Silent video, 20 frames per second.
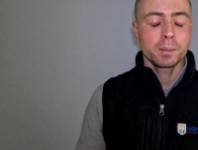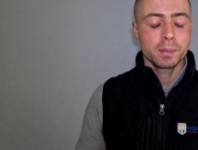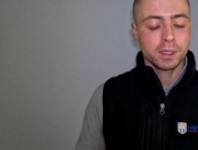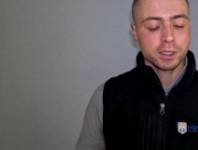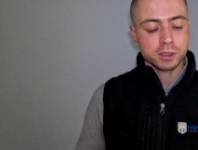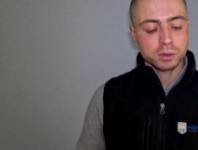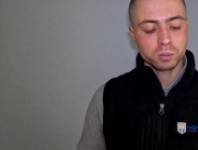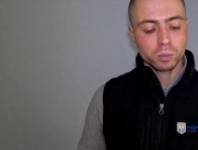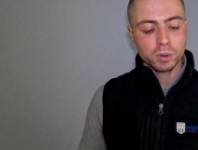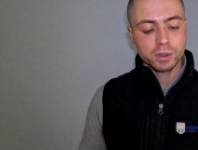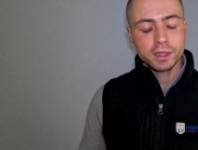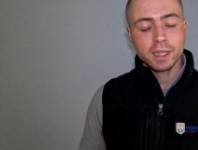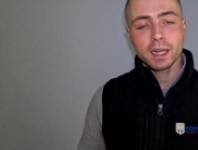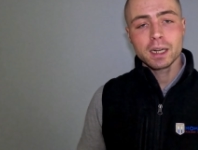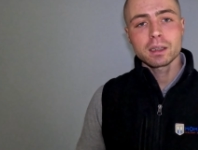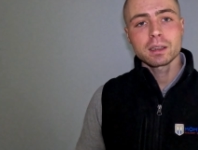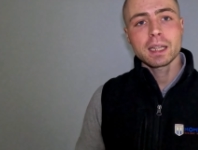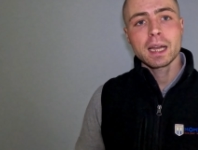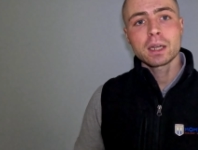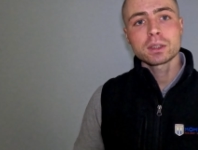because what that
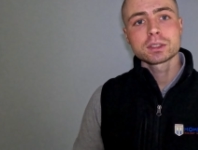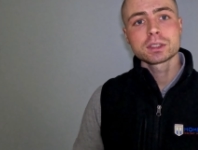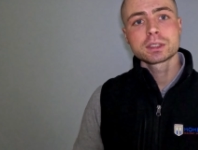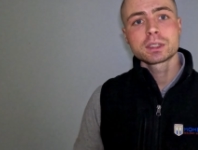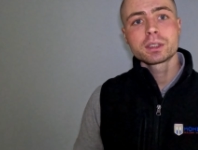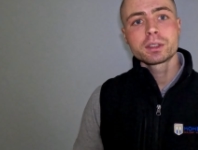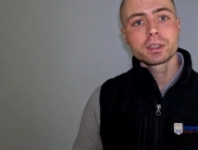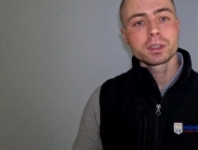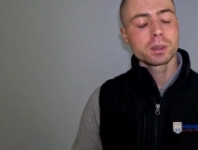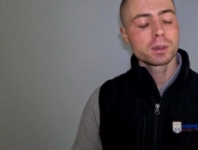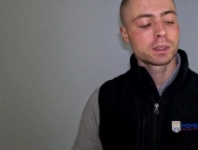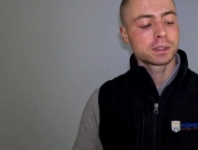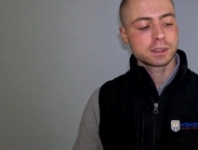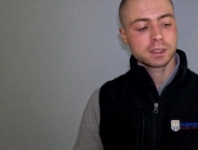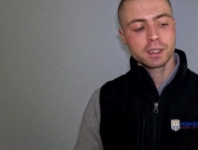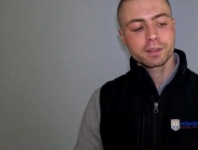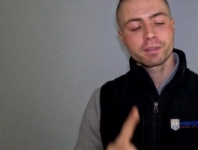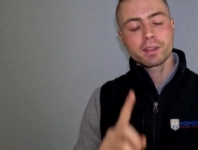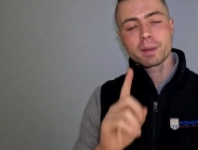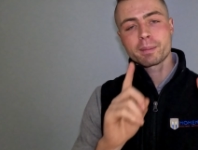allows us to do is
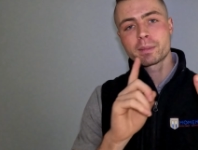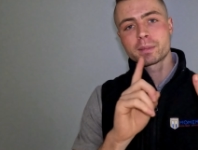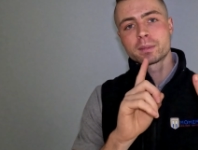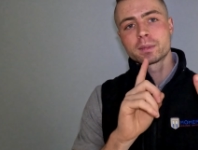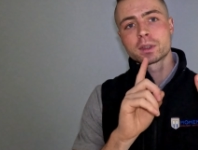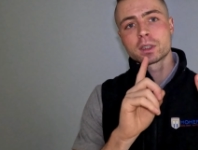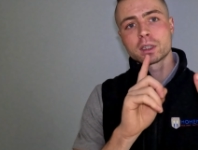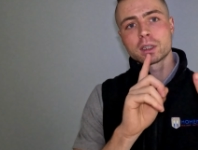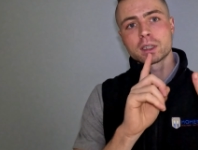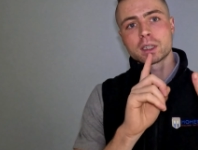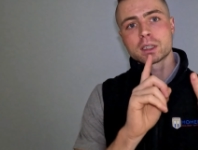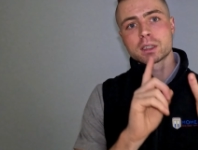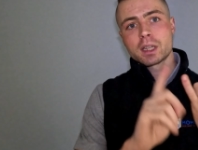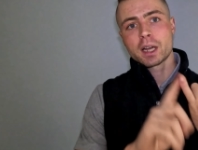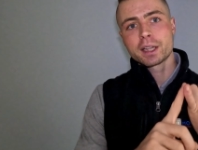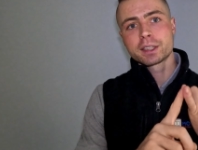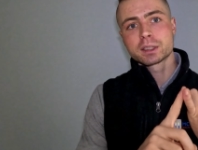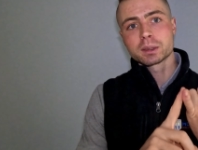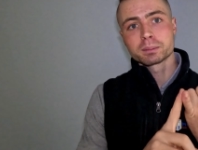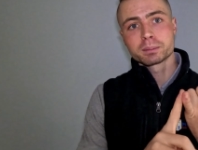give them the
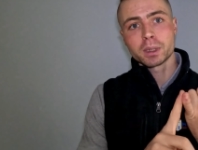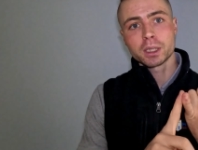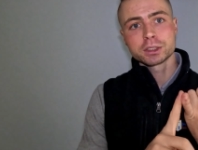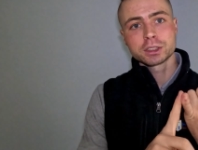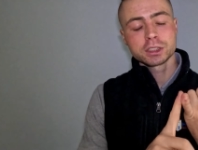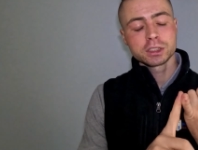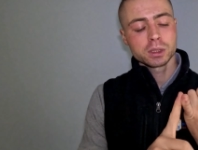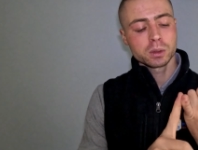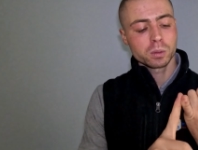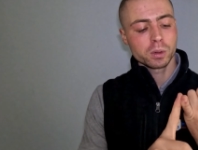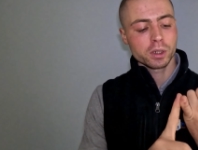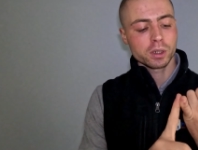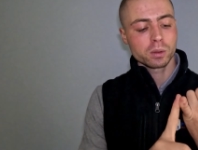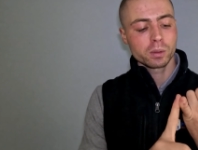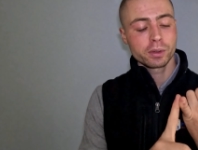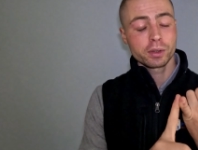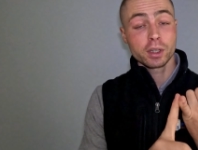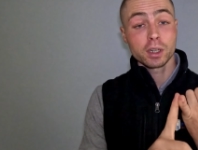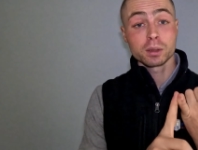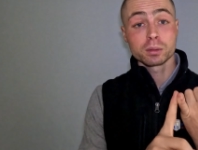clients a budget to work
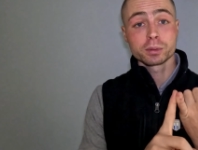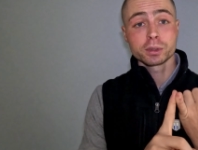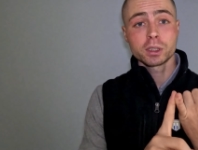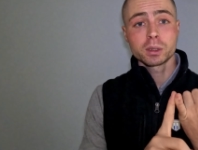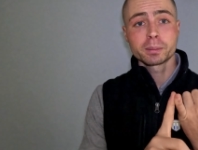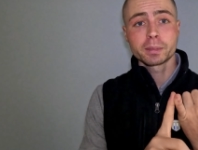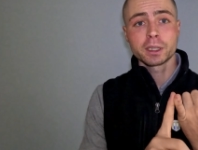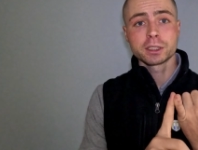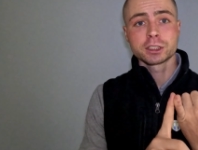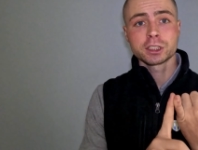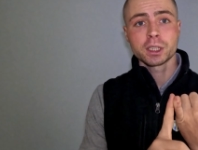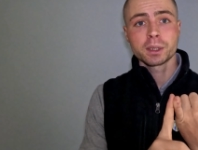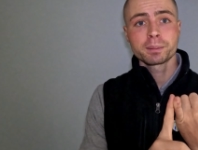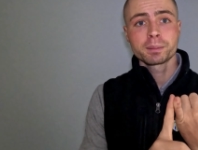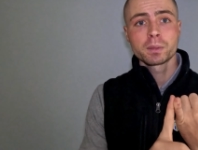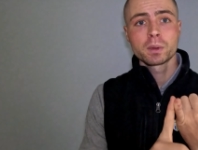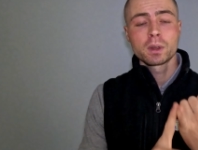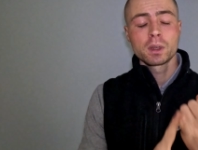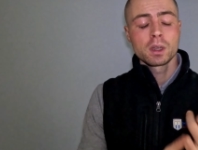with a real budget